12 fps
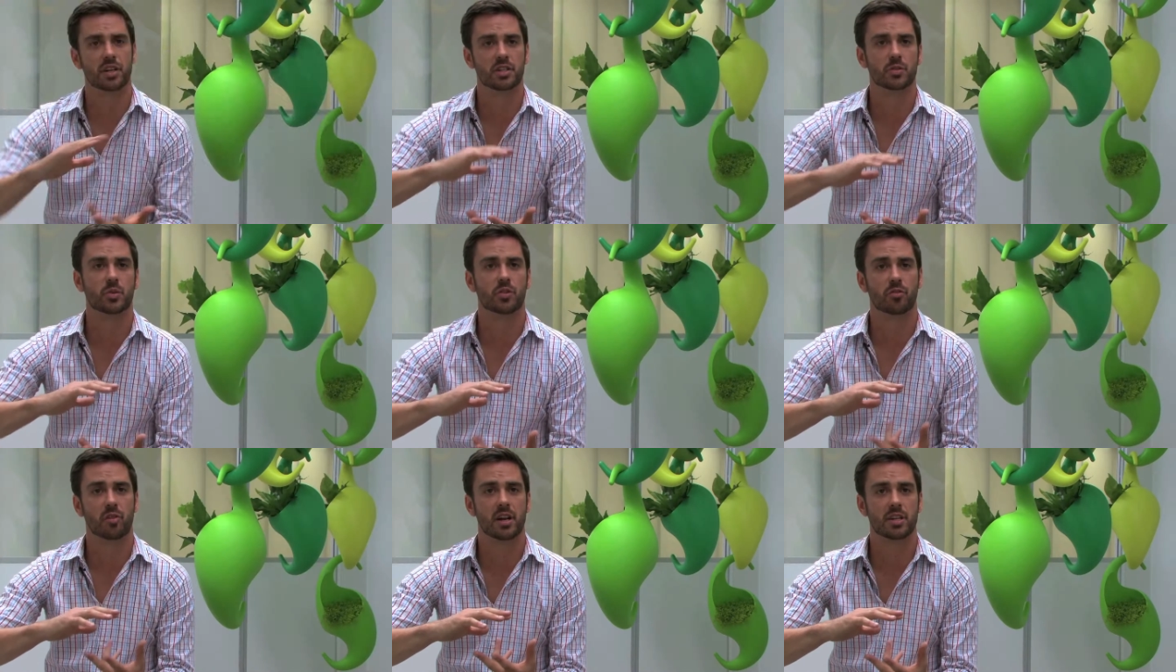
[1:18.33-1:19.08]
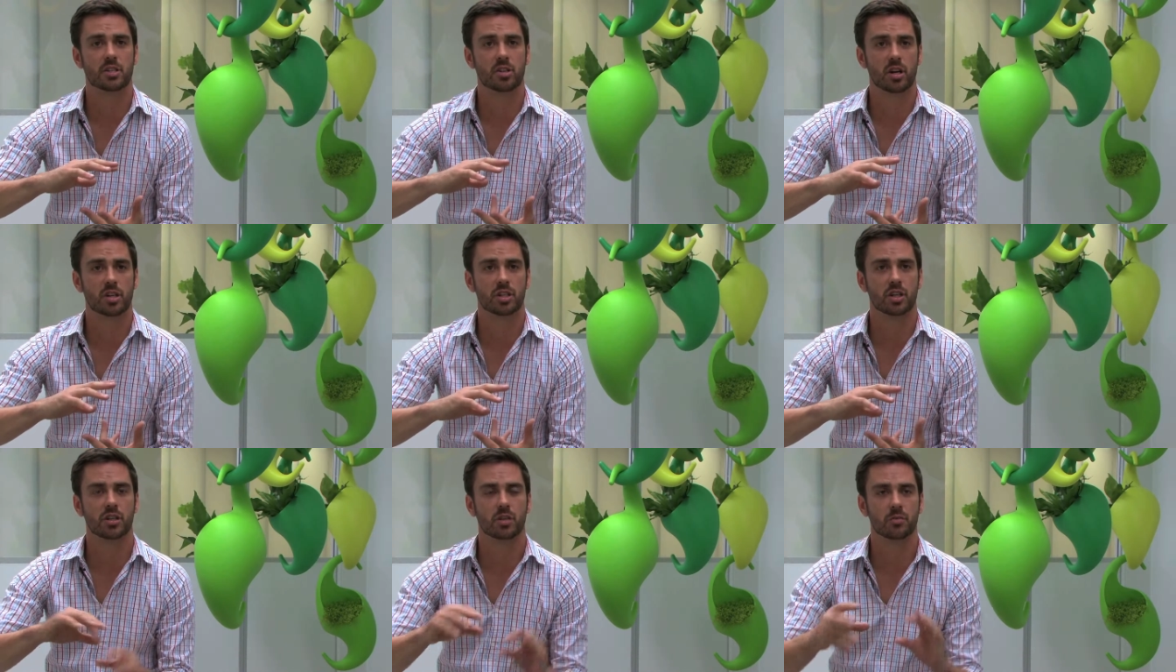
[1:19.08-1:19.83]
into a 3D
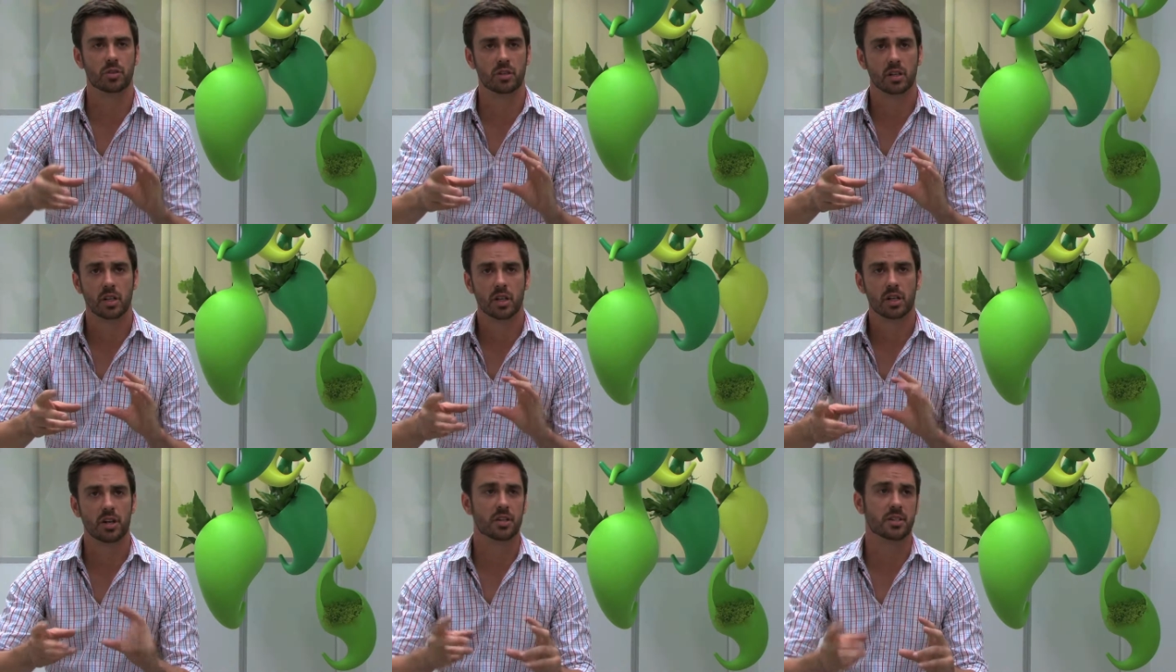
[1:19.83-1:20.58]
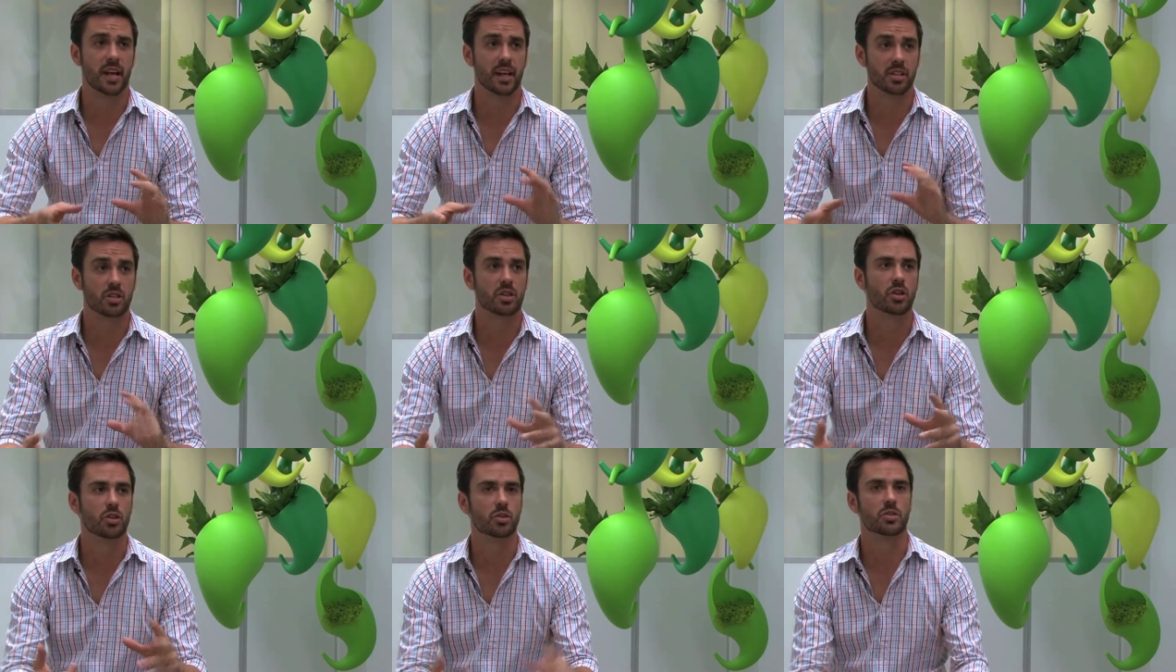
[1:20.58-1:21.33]
structure that would take its
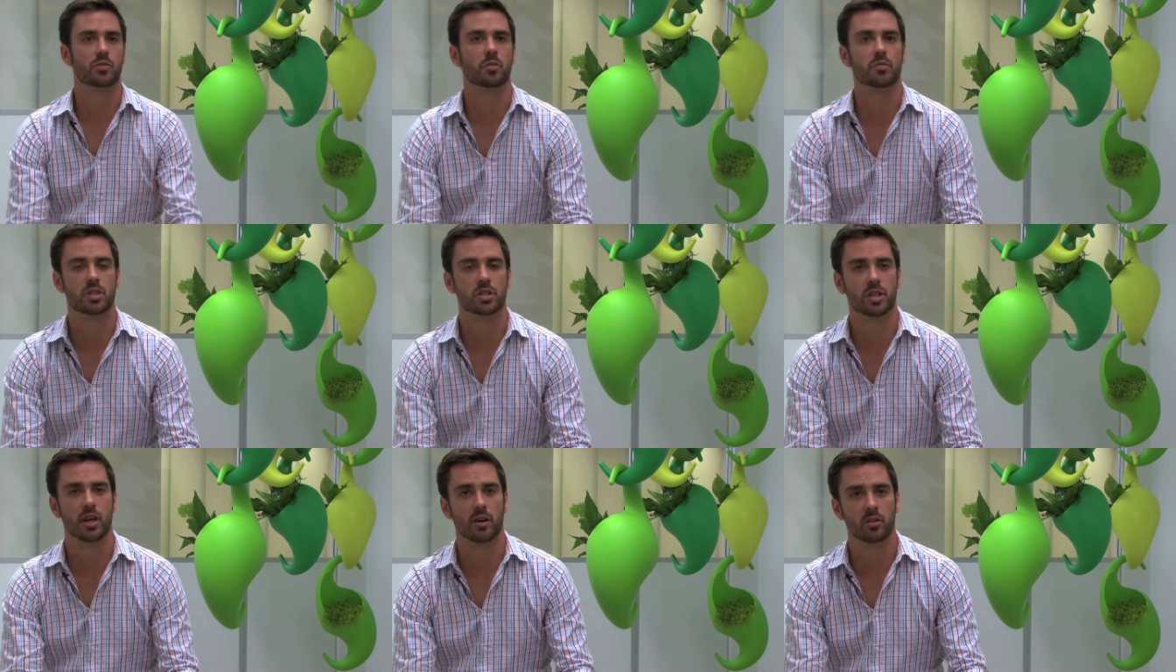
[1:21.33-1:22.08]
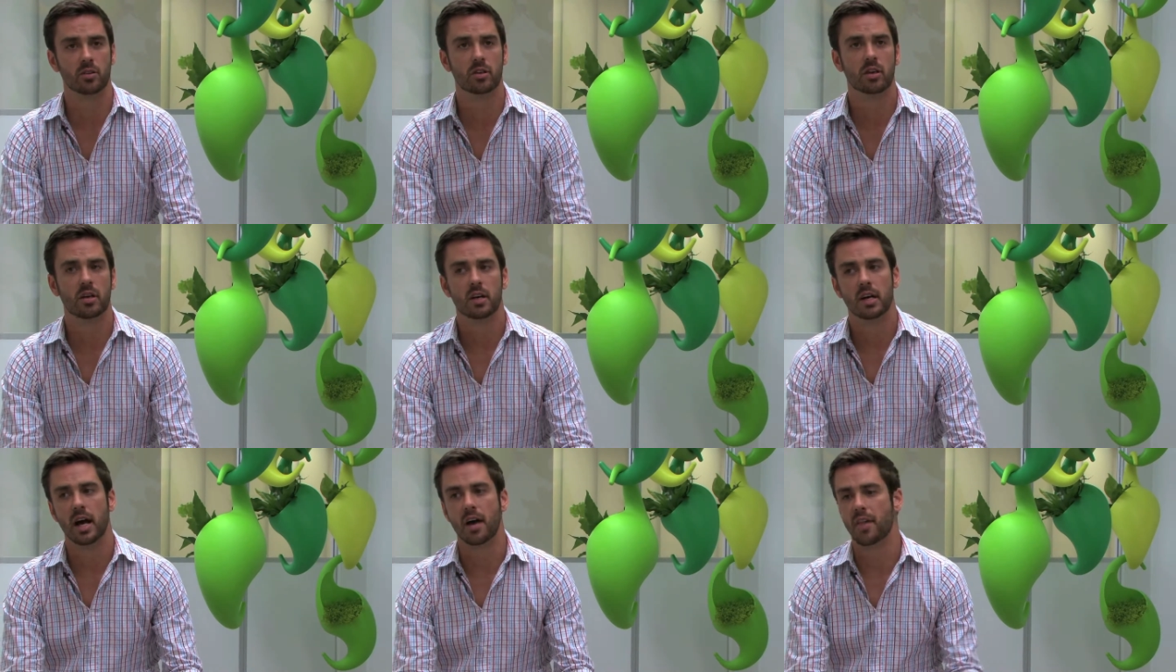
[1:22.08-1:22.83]
cues from this shell,
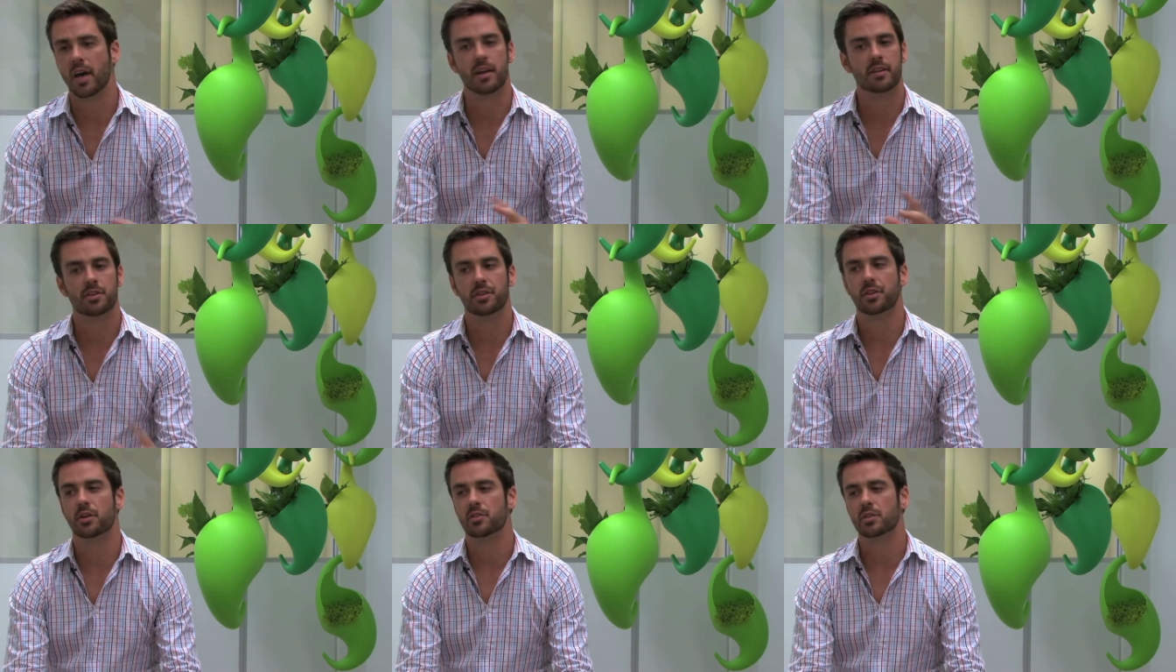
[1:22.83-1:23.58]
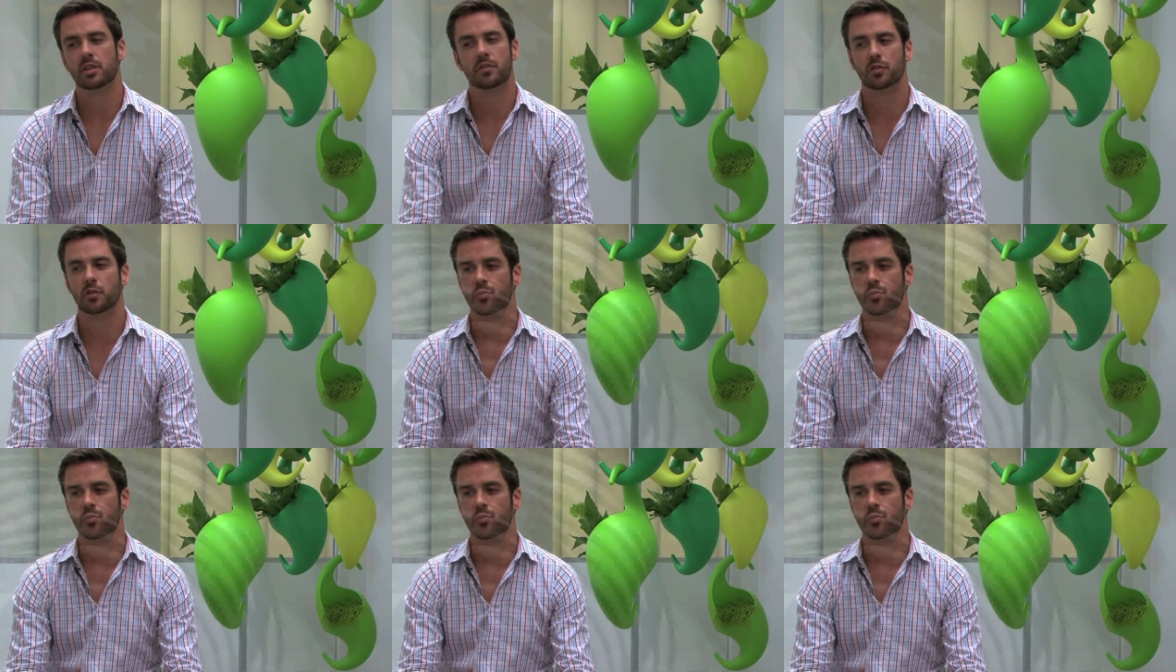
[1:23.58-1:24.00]
and then did a few